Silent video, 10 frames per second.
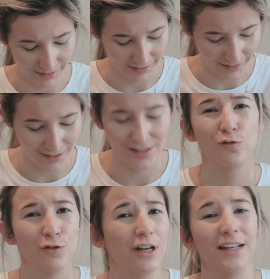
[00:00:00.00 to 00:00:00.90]
It is
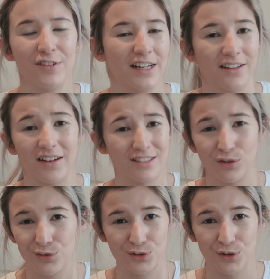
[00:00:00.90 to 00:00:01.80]
really, really nice
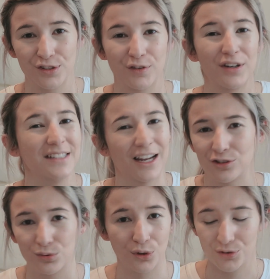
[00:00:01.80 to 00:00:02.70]
contour. It's a very
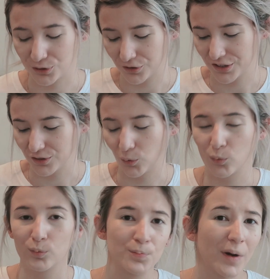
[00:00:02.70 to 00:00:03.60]
natural contour. It's not
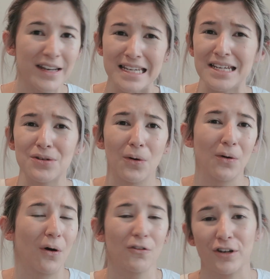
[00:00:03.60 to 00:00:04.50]
muddy
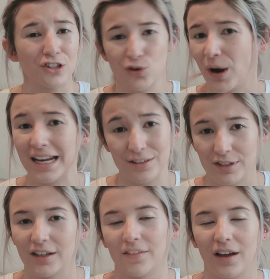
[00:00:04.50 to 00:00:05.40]
or orange or
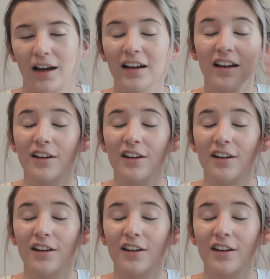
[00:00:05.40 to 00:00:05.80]
anything like that.